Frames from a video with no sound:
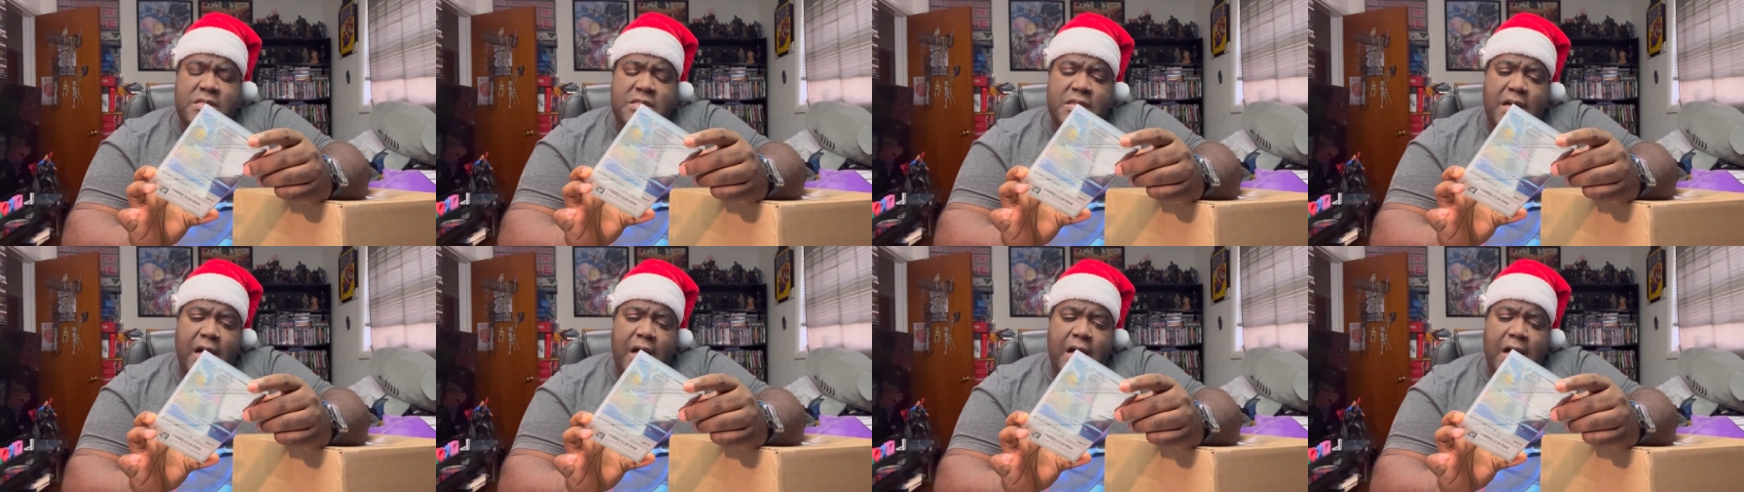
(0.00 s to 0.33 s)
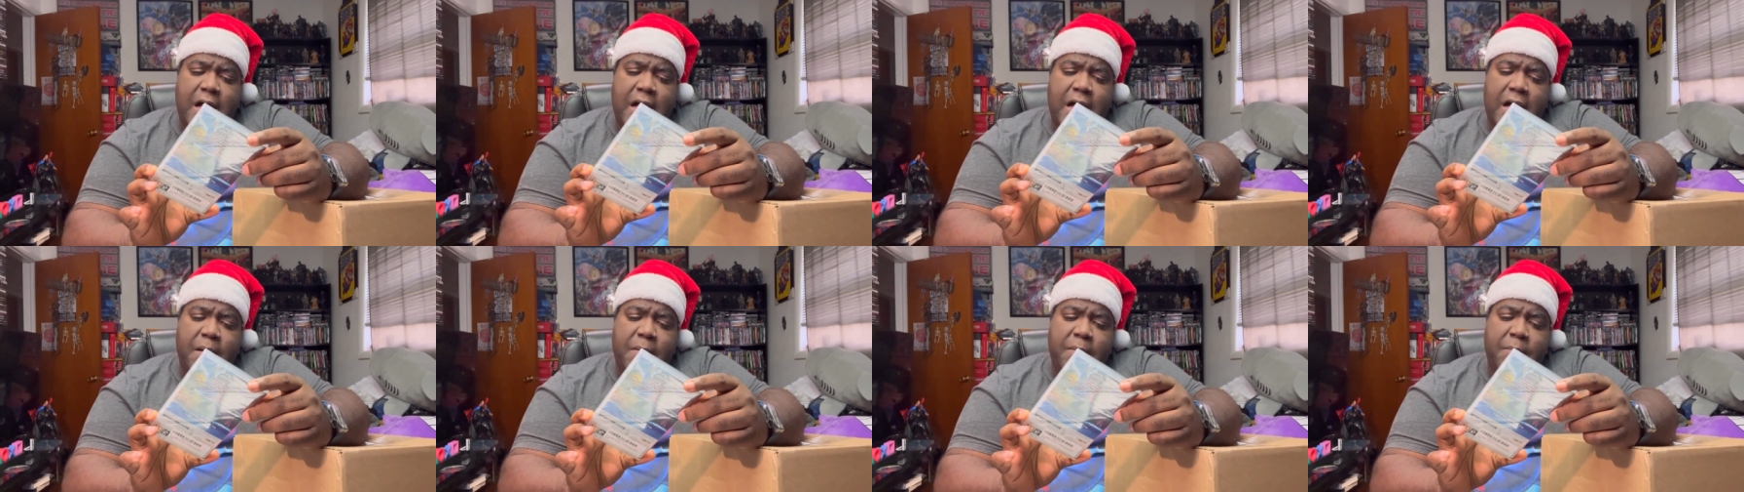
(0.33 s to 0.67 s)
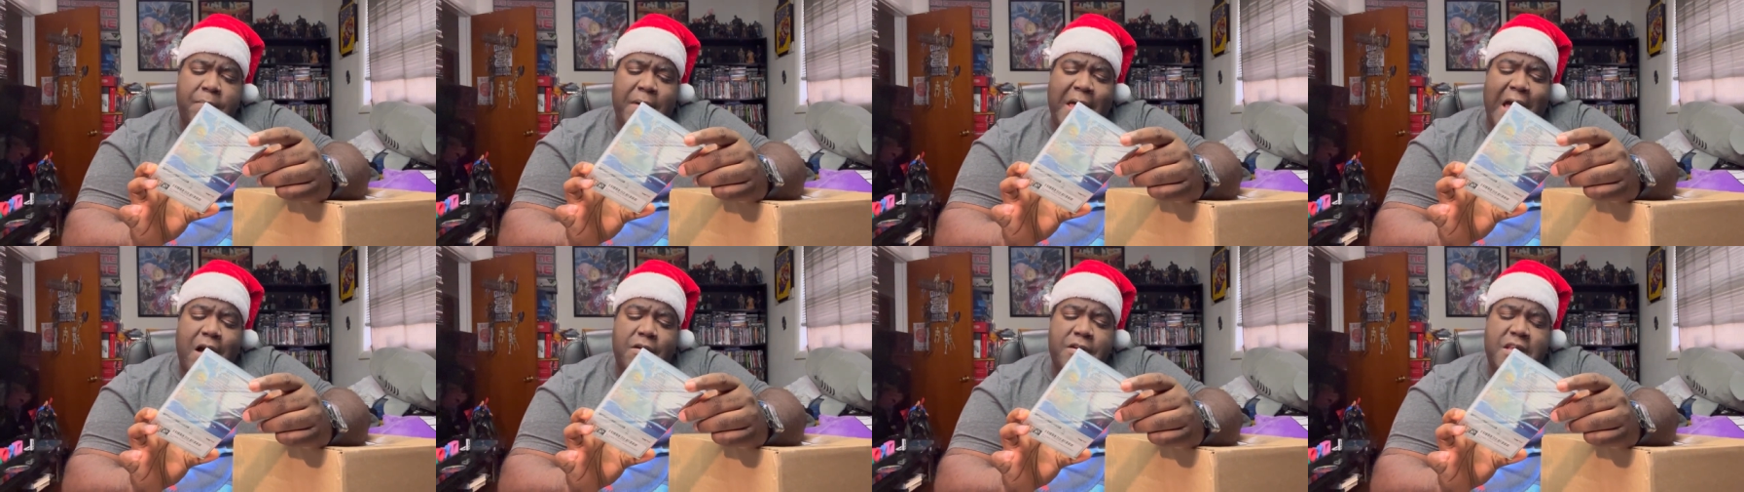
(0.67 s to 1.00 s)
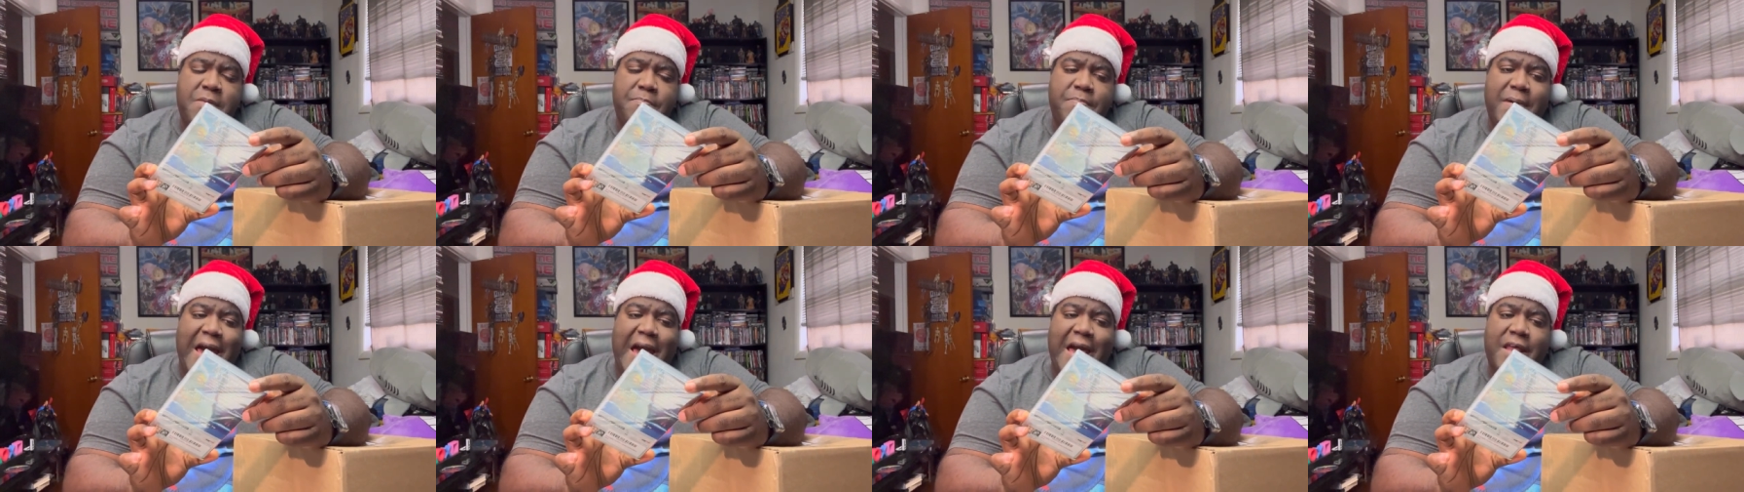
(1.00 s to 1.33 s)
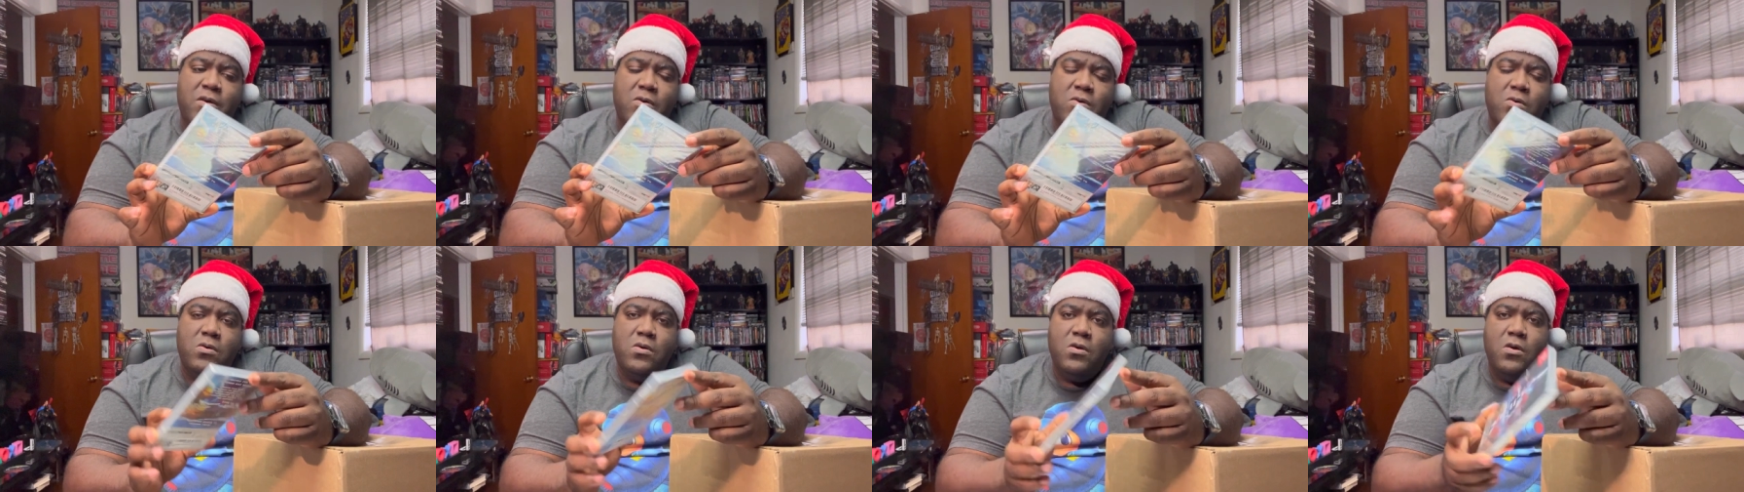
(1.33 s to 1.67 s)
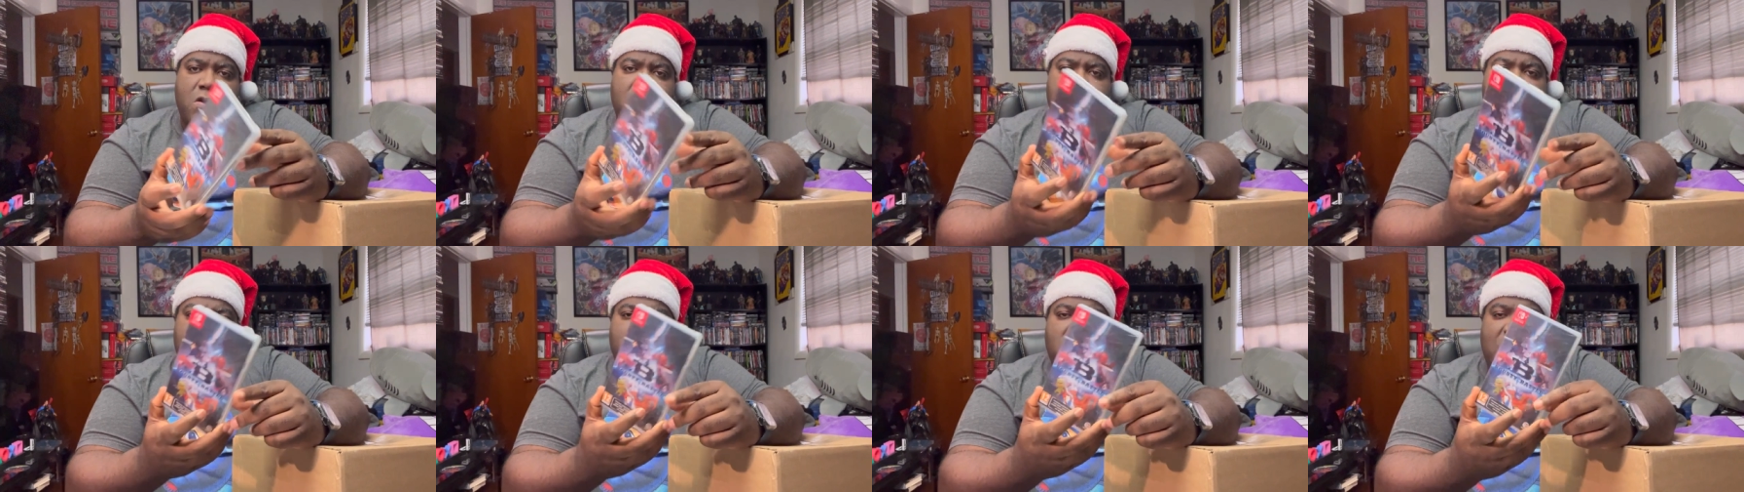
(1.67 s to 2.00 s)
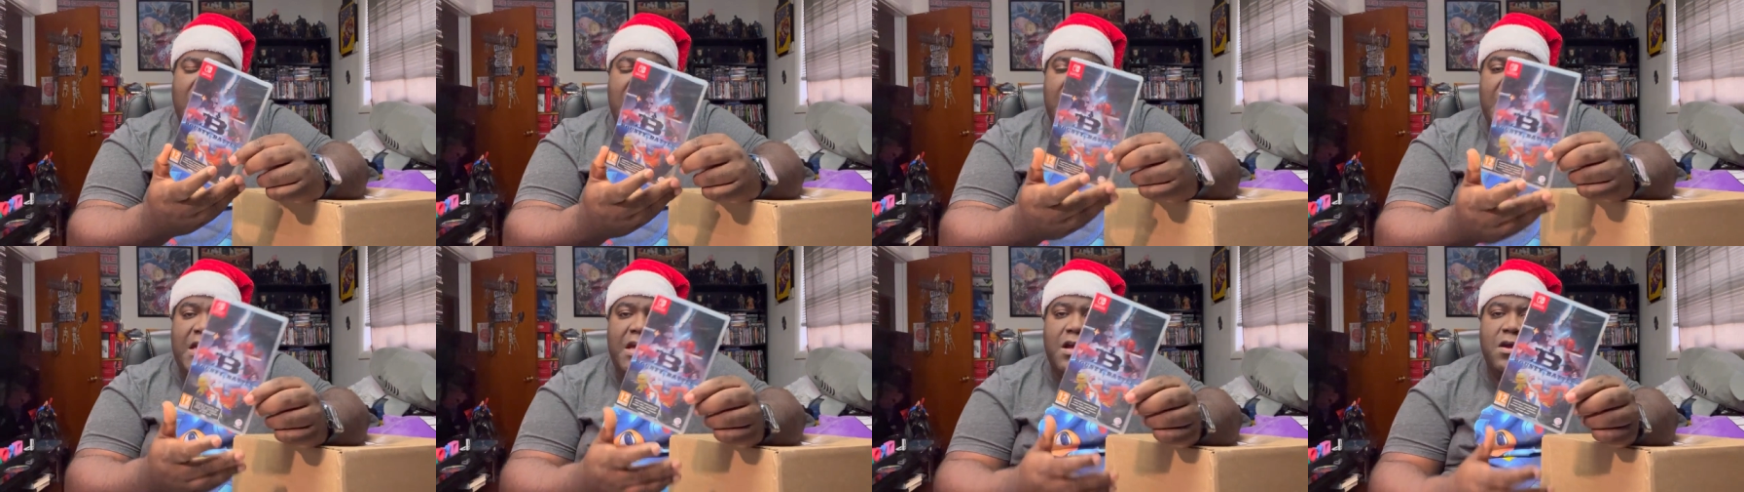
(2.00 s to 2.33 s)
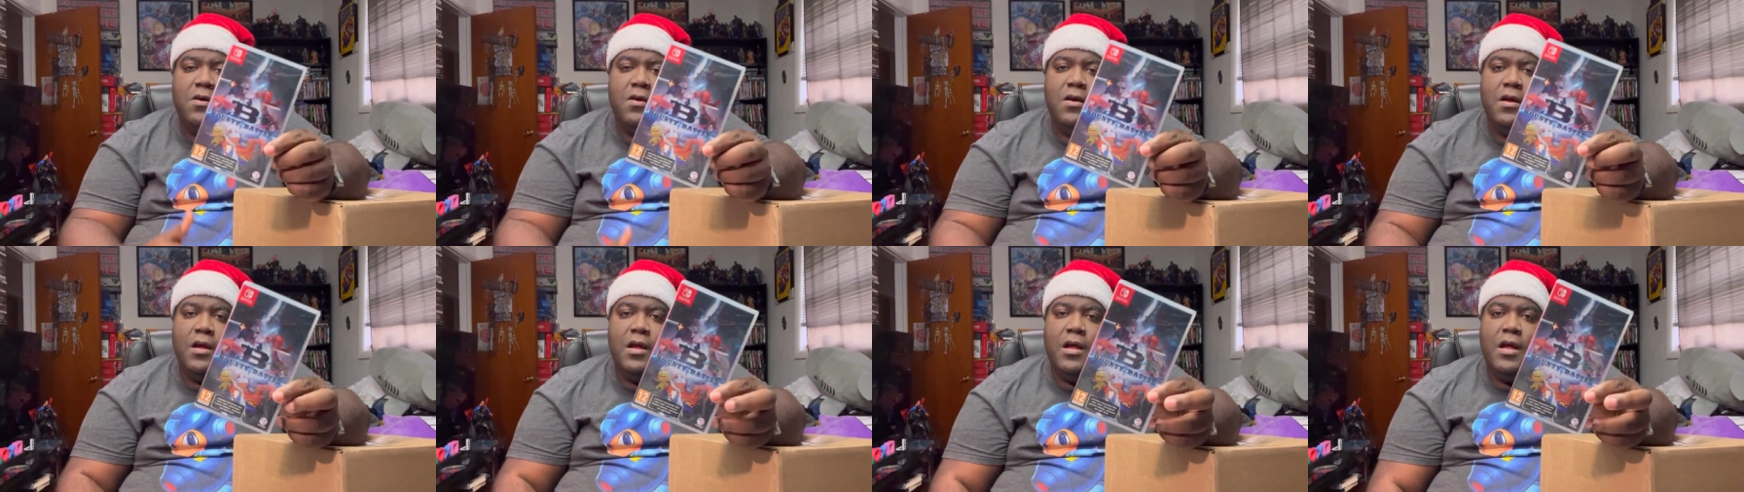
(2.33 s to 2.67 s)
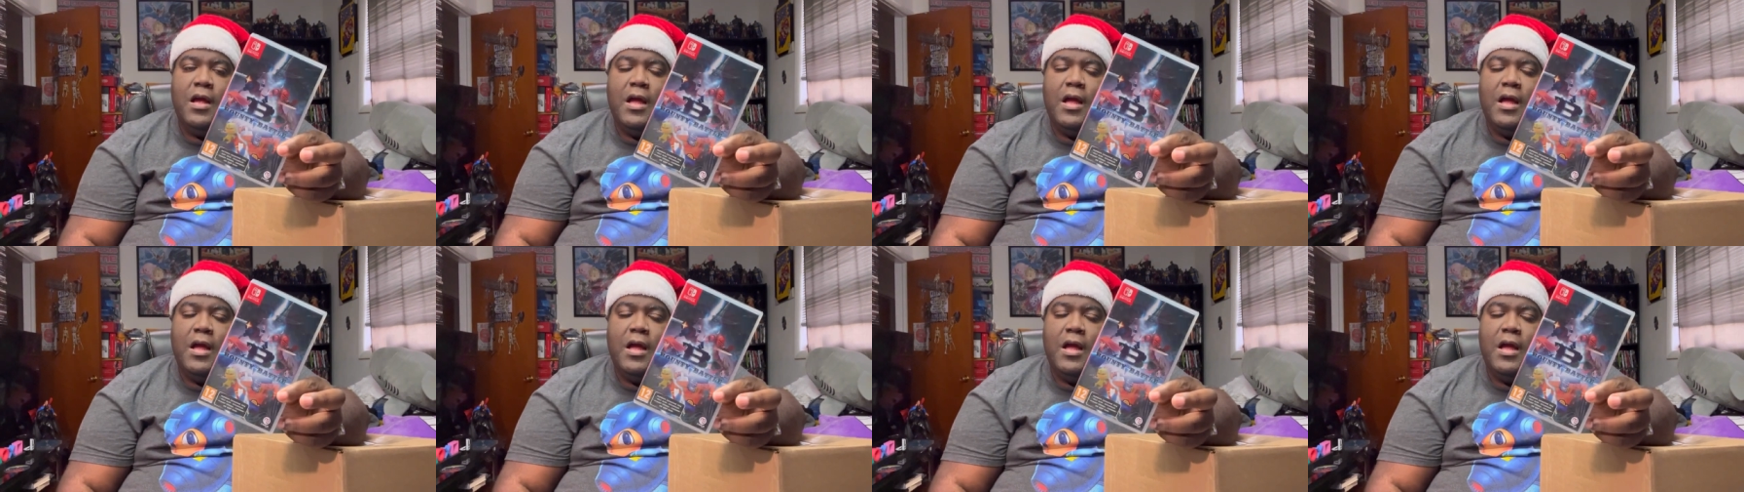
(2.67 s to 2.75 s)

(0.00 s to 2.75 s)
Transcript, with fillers: bounty battle right here.